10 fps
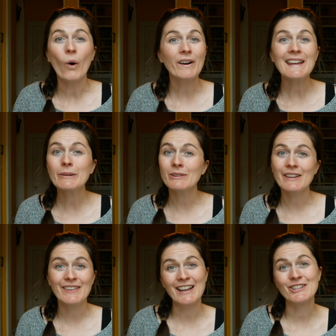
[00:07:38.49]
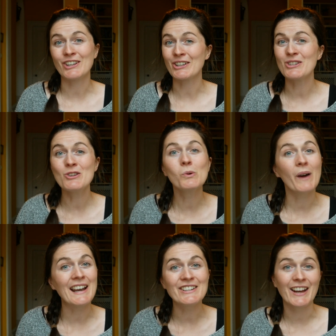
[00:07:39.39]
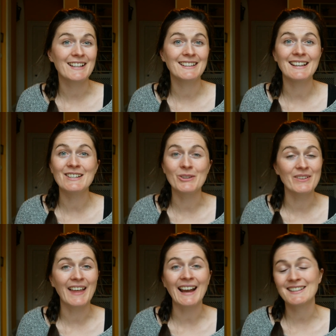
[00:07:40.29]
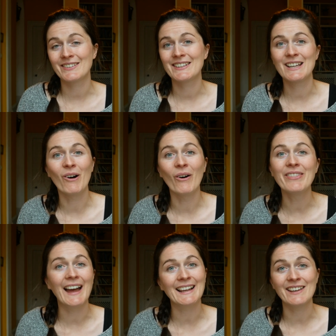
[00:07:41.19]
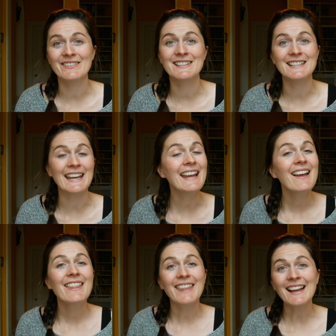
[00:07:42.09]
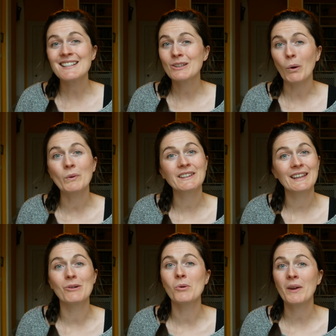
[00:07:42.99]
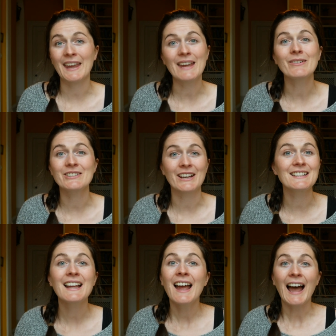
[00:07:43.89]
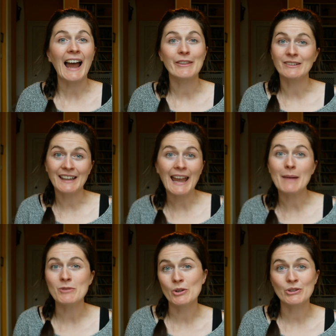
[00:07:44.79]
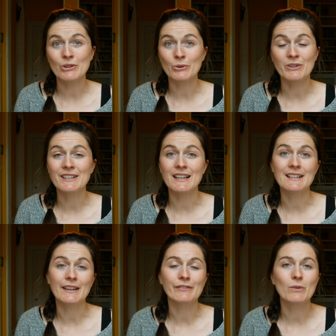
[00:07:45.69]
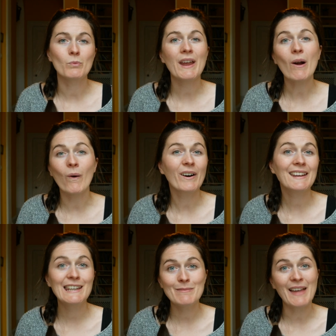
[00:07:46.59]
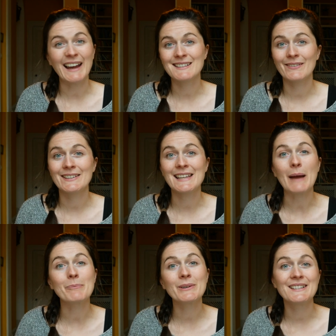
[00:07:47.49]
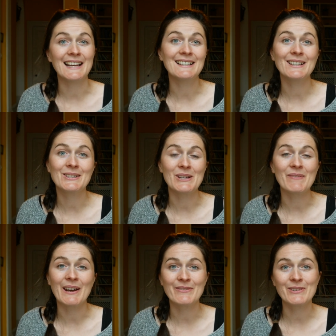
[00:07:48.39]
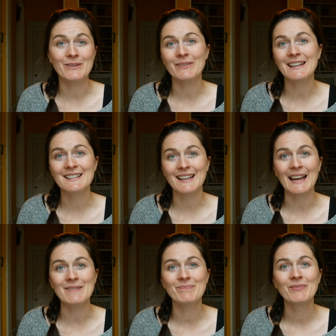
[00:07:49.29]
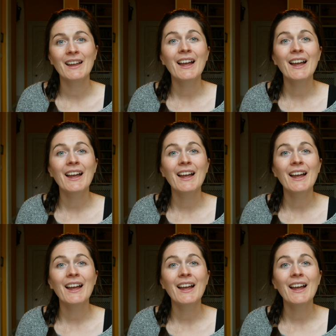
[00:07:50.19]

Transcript: or equally if he has just no interest in doing that activity on that given day, that is totally okay. We'll just either let him use the resources in a different way or keep that activity and present it to him in a few weeks' time.